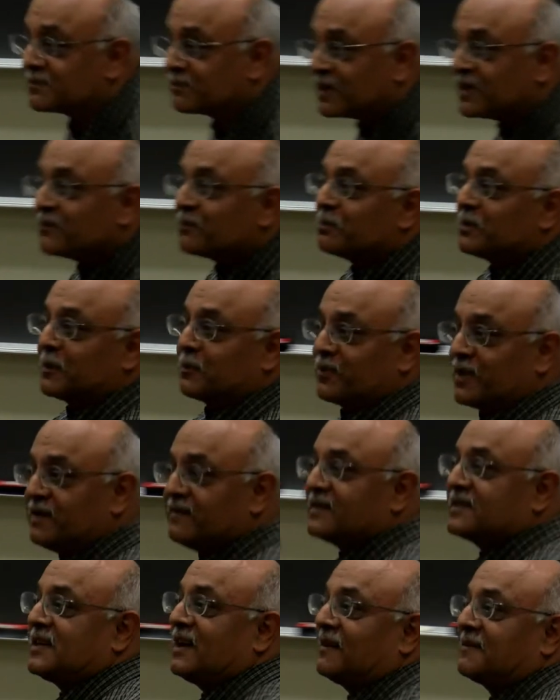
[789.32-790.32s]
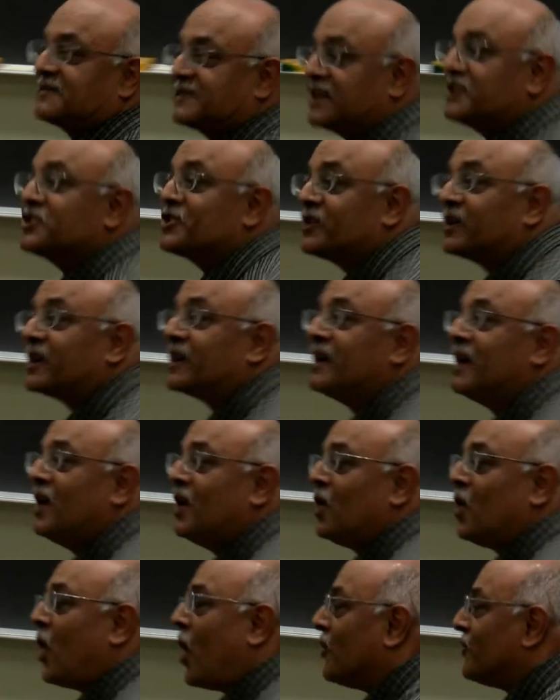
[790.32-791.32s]
pre the previous half century
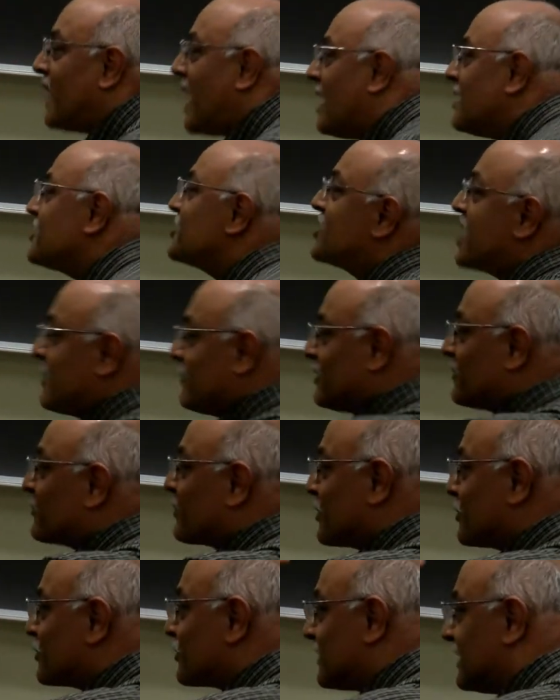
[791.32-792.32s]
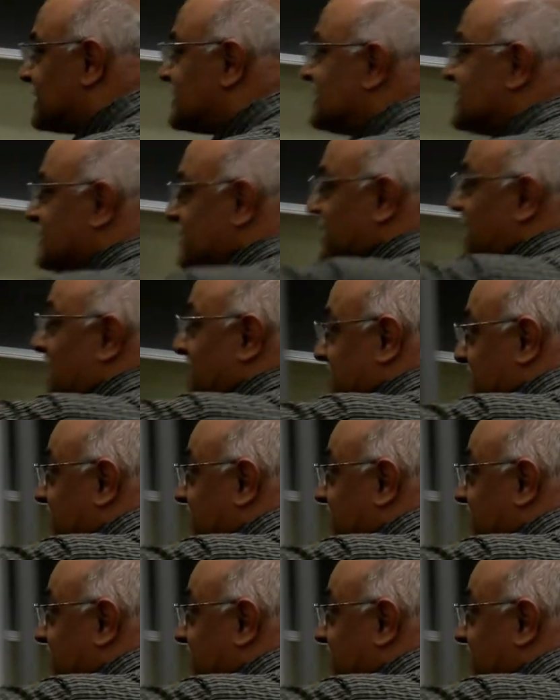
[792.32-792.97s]
of untrammeled progress as, they, as